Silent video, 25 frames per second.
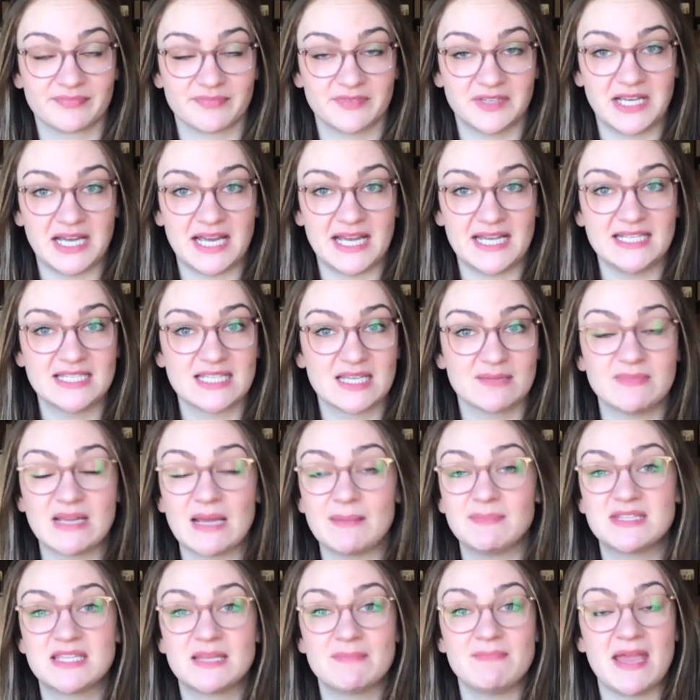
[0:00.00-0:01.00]
Okay,
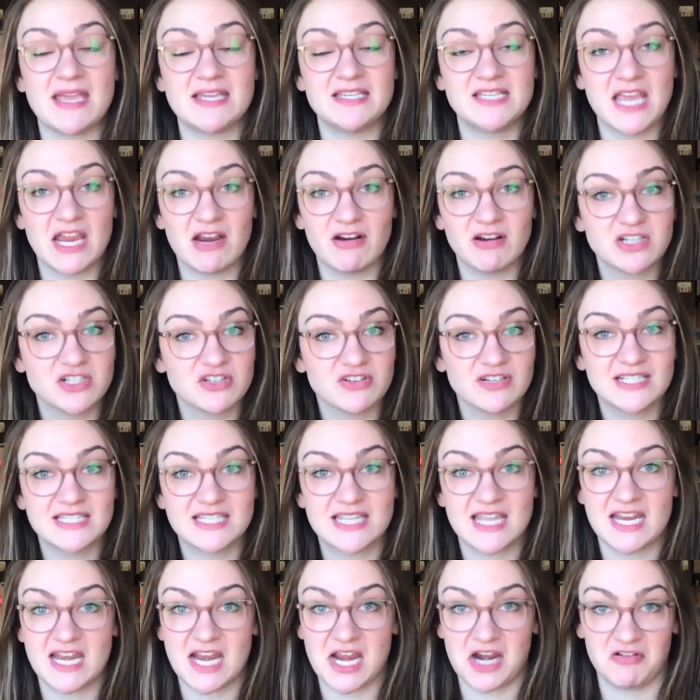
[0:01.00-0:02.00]
sometimes the main character is
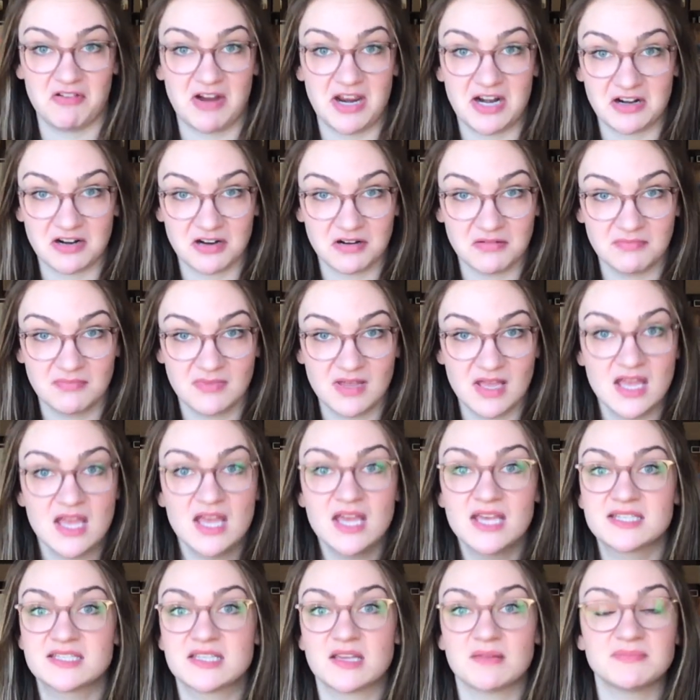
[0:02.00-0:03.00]
the narrator.
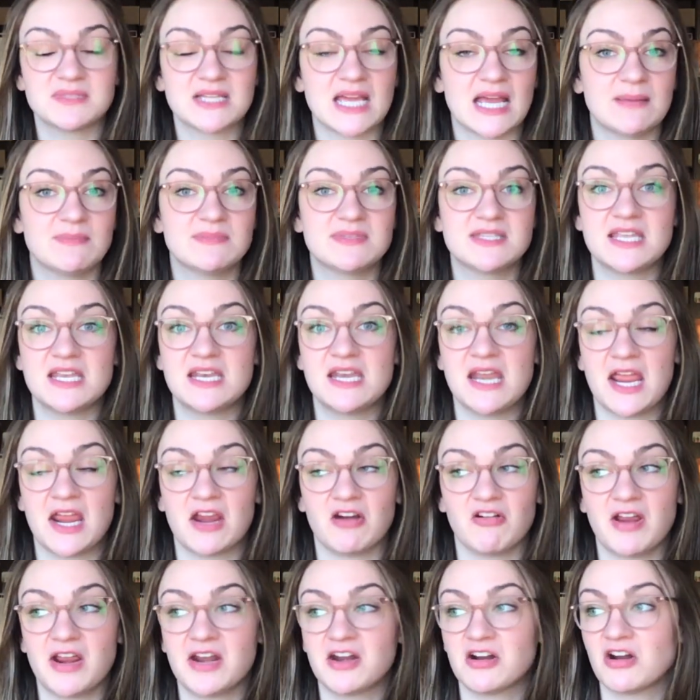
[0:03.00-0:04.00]
Sometimes the
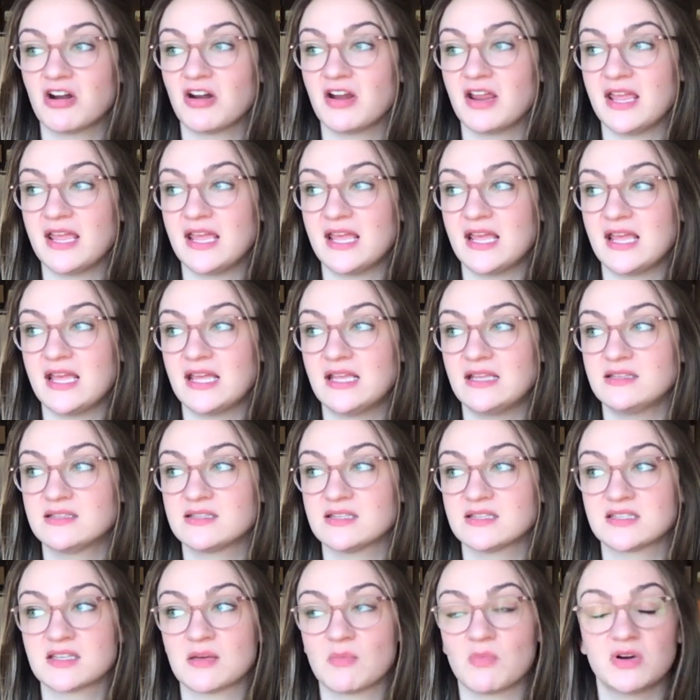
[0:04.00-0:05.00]
narrator is
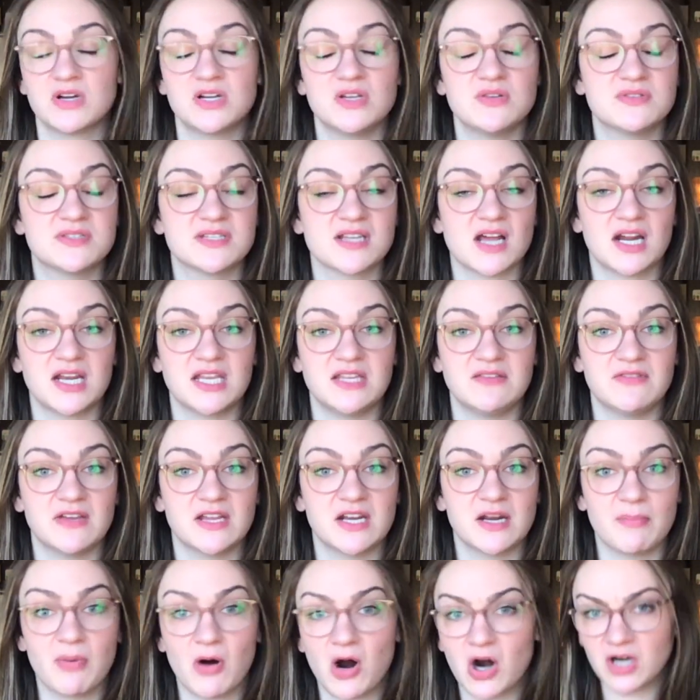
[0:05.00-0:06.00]
someone who's not
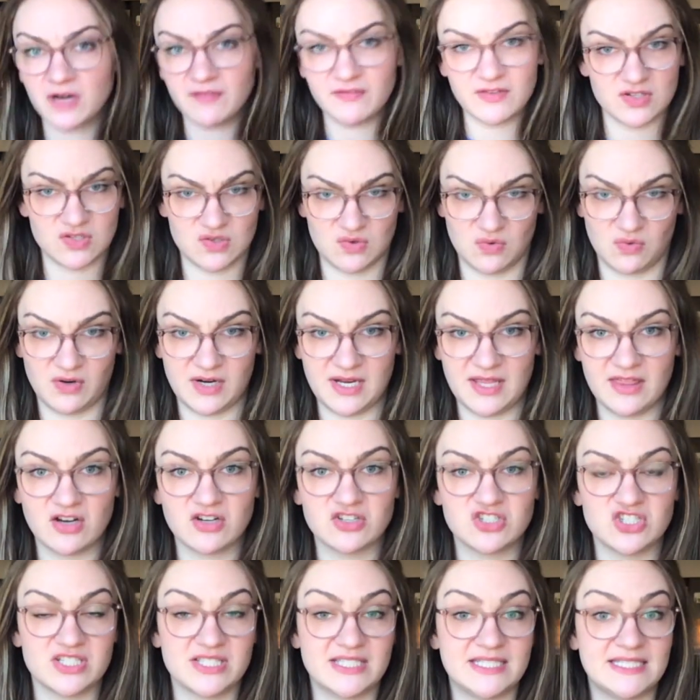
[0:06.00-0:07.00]
even a part of the story. They're
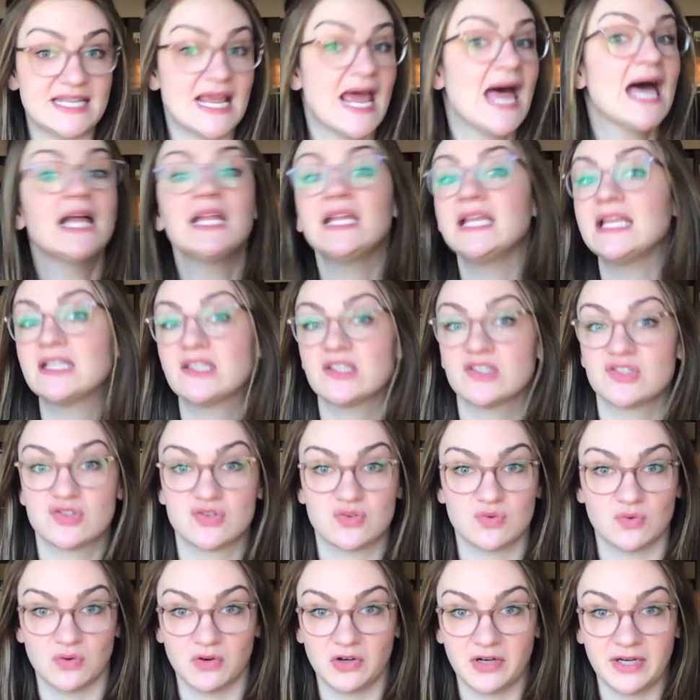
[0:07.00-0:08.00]
just telling the
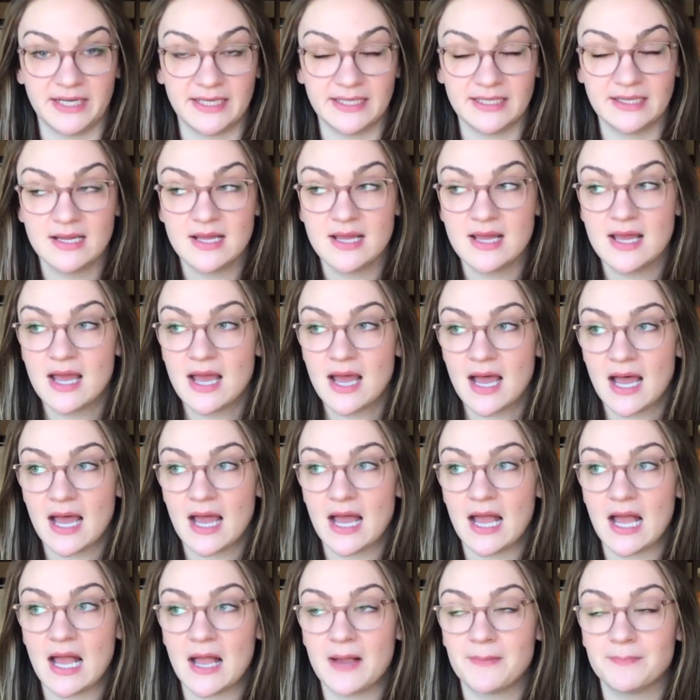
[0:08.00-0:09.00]
story.
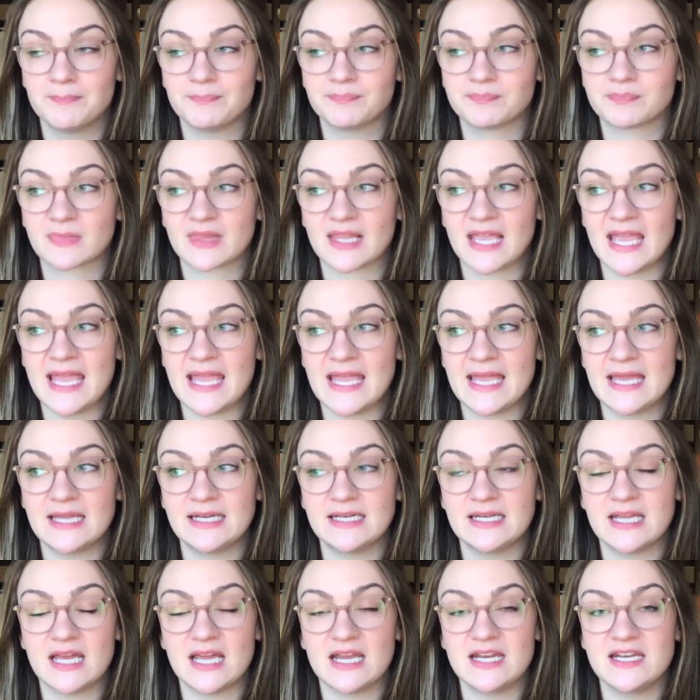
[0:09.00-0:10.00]
And
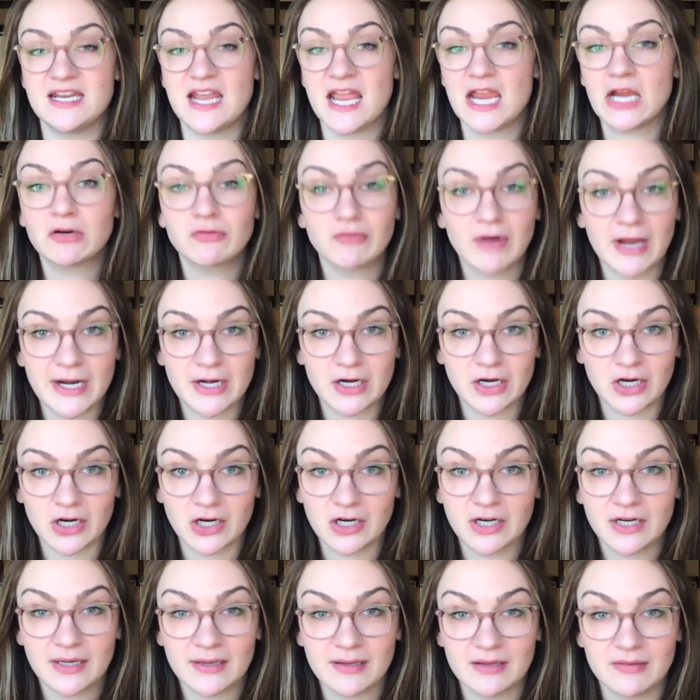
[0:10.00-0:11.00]

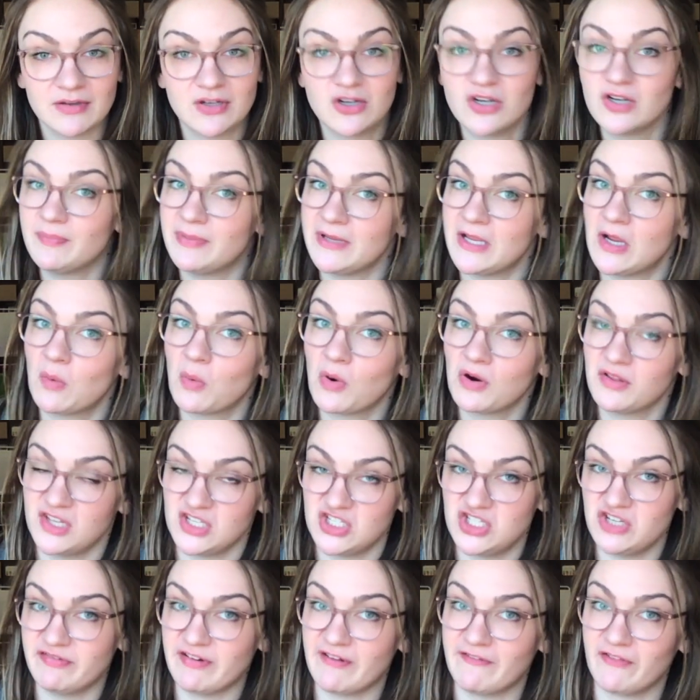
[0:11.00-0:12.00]
narrator could be a word
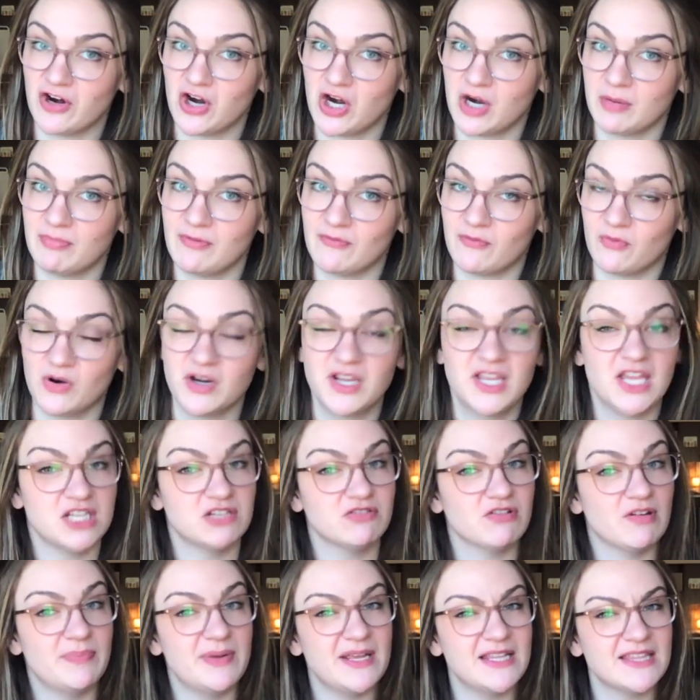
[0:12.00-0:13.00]
that you've never heard before. Can
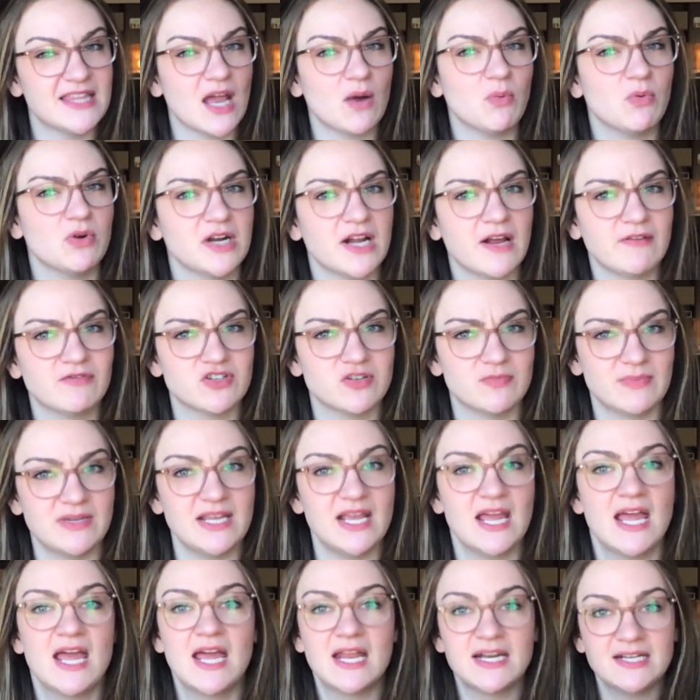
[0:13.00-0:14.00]
you repeat that word after
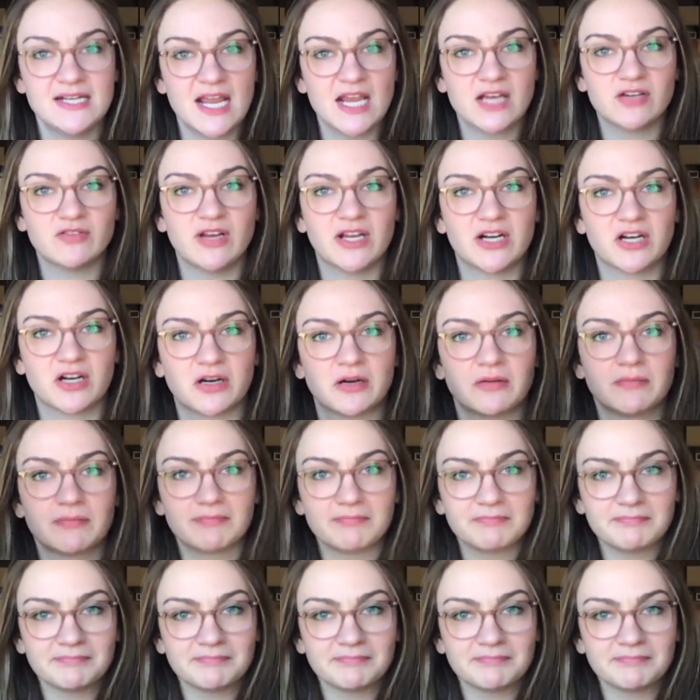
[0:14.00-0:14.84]
me? Narrator.